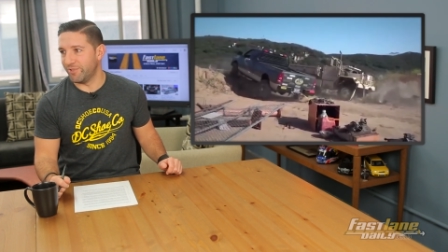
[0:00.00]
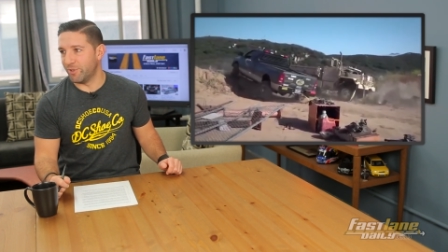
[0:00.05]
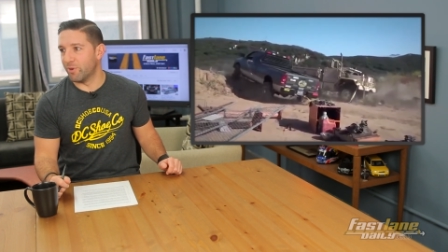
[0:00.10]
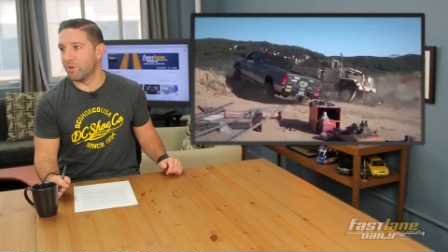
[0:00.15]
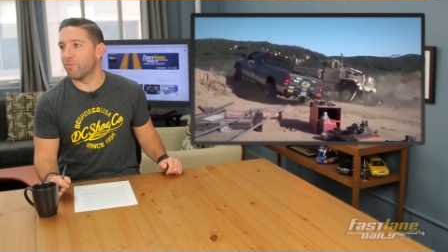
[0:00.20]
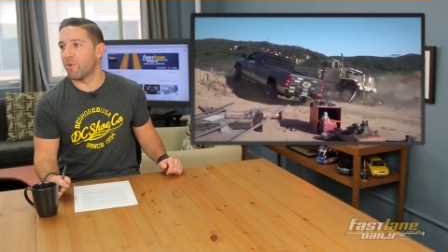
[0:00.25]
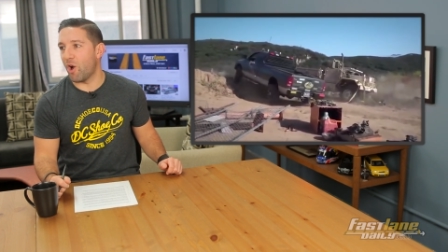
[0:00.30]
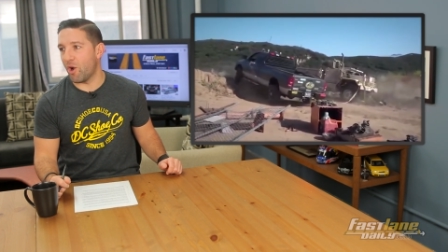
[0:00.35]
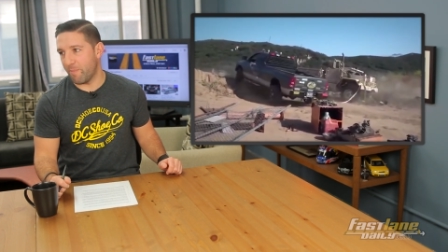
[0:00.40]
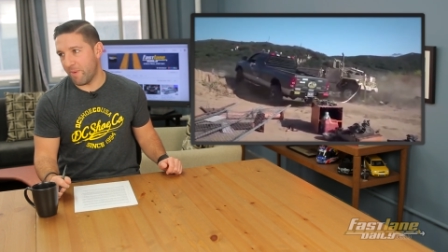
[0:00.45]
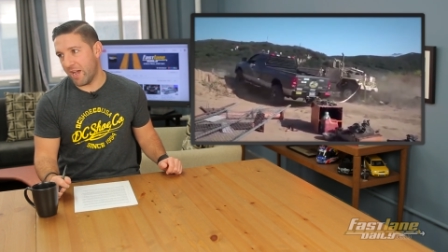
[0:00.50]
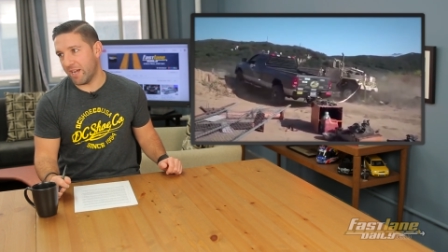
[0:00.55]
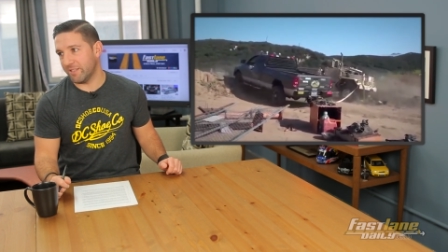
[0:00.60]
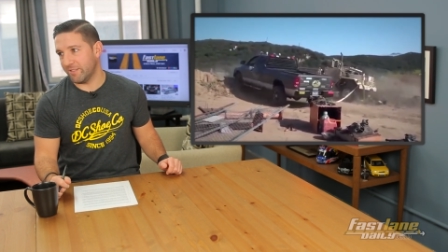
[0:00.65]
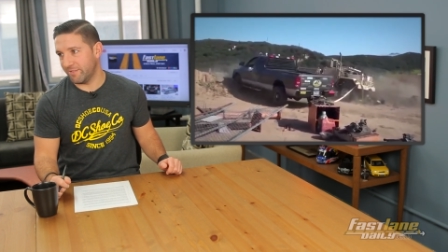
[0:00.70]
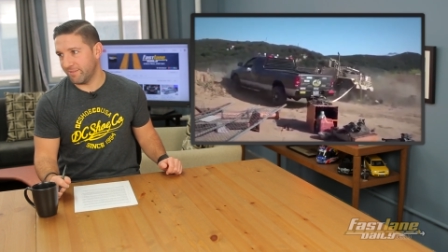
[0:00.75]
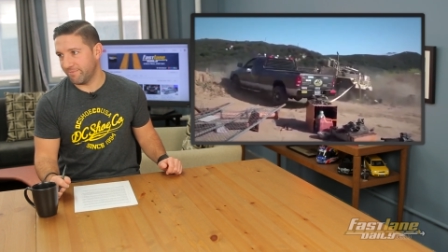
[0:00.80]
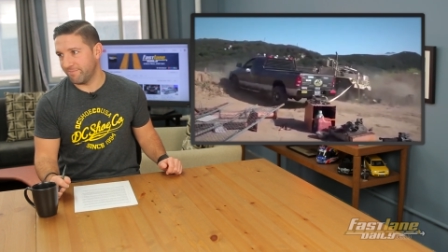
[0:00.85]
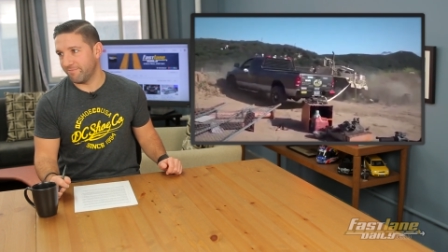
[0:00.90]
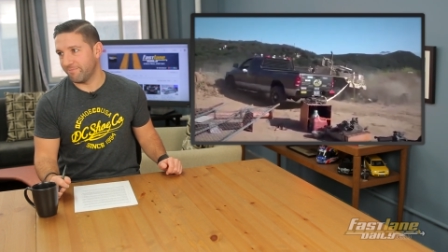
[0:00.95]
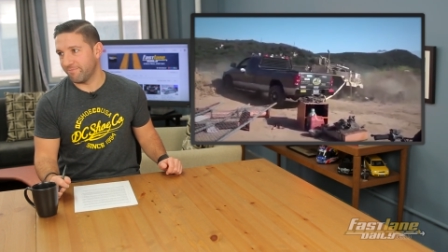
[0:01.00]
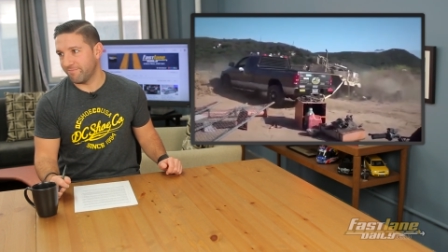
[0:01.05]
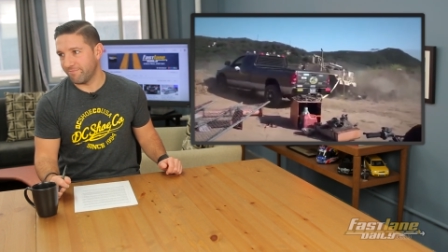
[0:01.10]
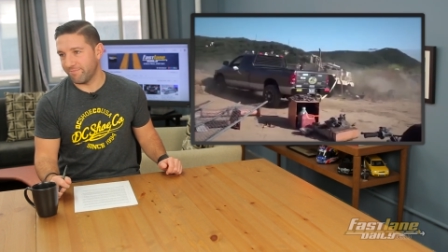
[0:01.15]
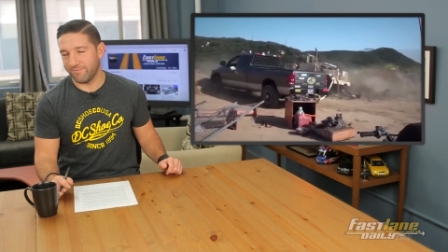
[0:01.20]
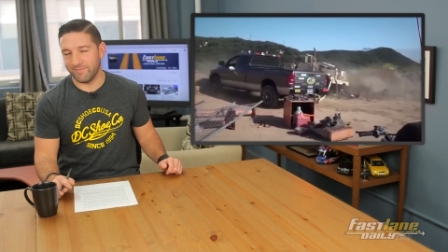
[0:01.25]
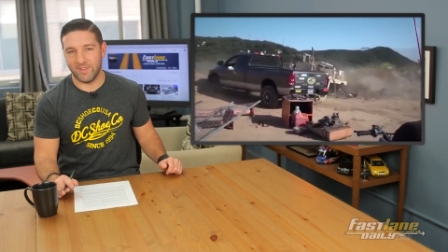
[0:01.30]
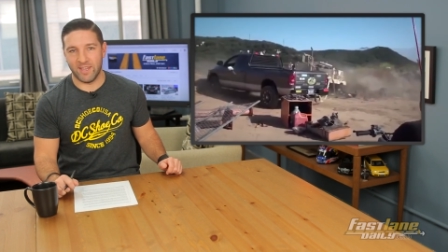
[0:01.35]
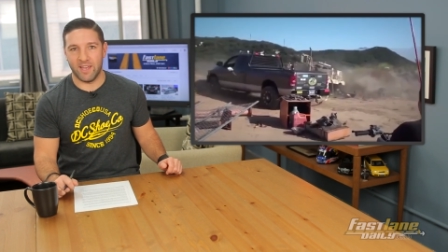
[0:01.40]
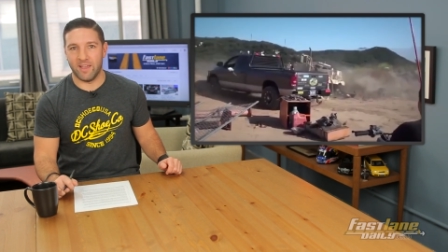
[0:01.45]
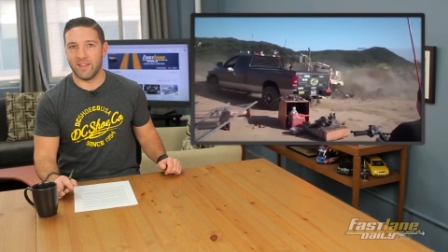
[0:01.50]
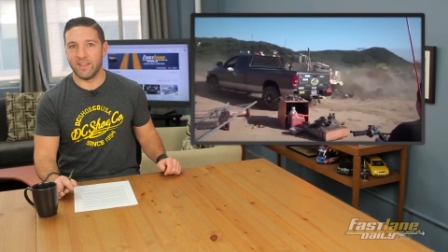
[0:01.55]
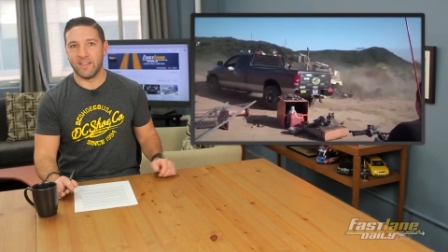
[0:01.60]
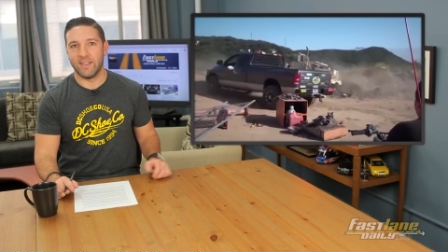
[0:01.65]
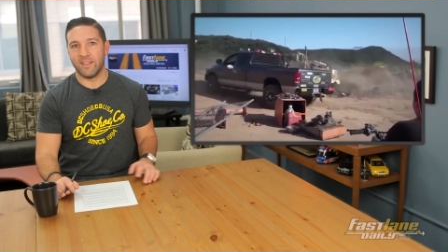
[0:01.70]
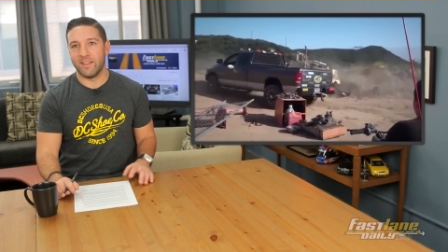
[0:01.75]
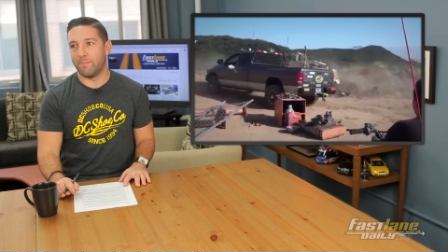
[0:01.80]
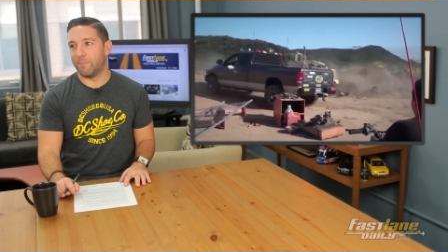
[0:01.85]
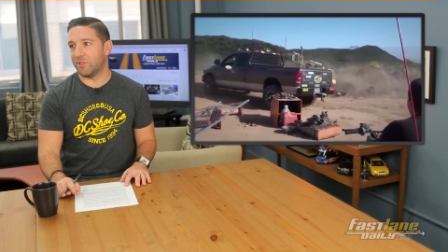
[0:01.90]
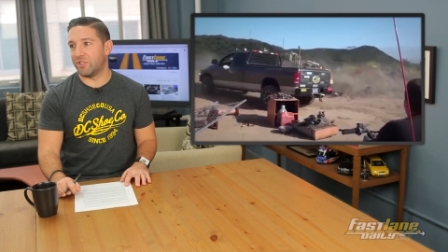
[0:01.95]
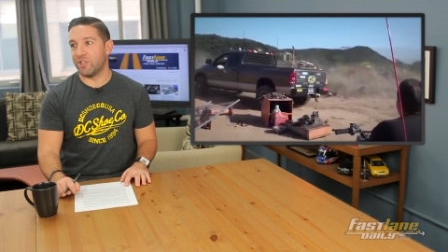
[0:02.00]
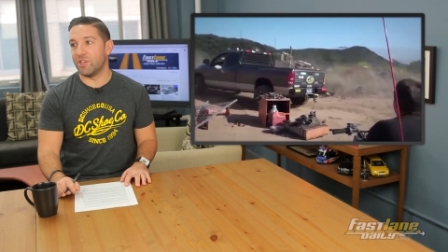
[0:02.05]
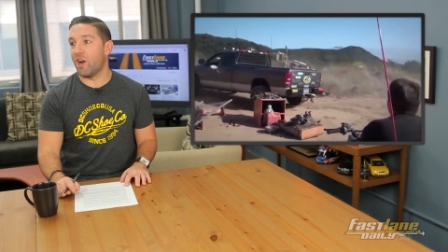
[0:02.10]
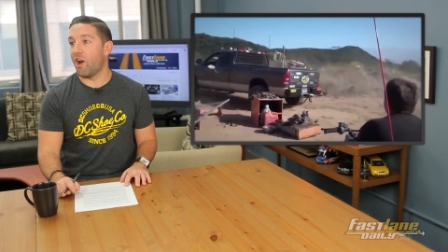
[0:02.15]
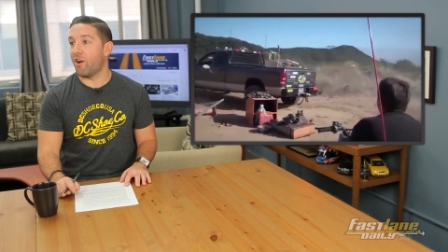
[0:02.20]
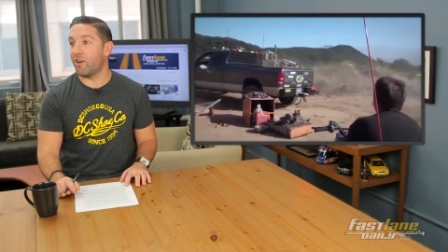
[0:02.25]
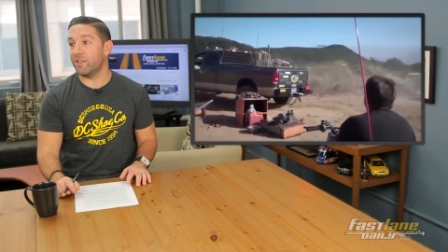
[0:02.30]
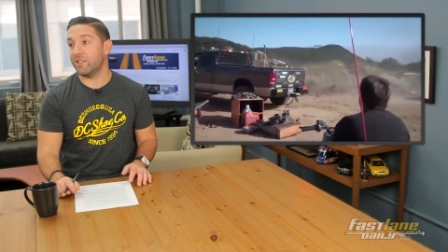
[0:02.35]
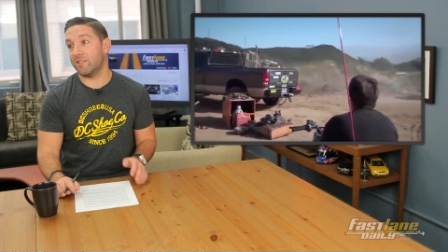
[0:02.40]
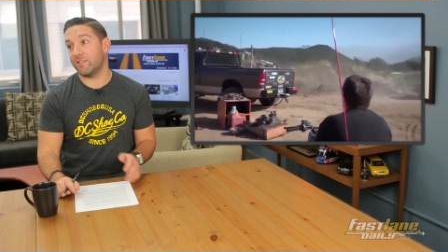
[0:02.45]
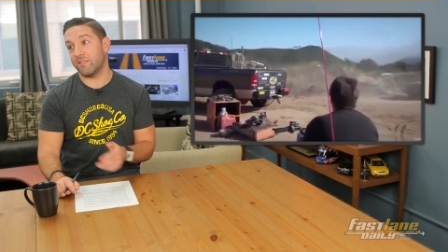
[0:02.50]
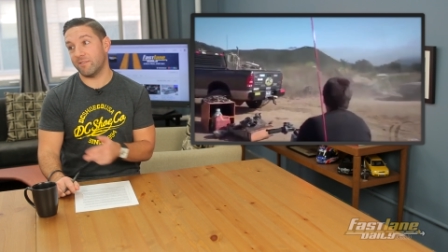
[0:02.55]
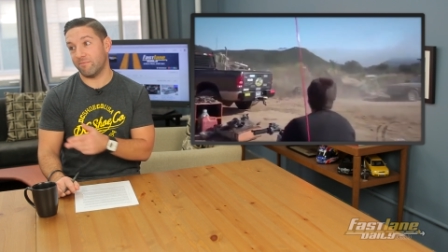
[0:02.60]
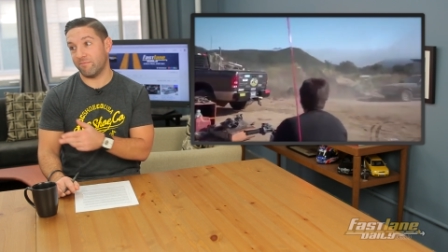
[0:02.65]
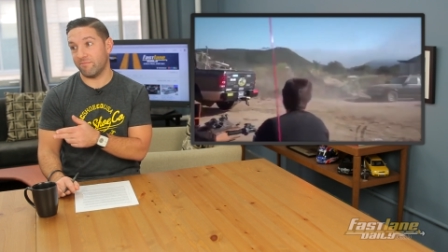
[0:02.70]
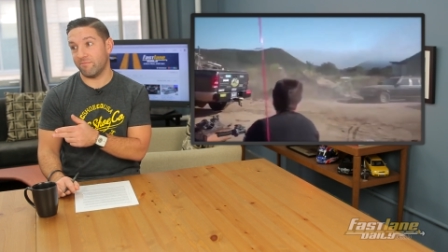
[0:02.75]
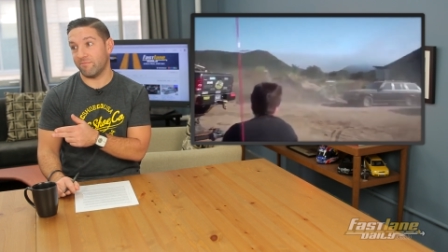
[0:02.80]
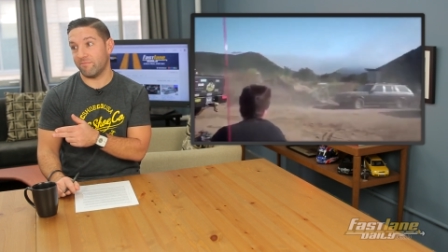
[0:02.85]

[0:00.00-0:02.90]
Doing it wrong, Max. Oh yeah. Yeah. But the Yaris,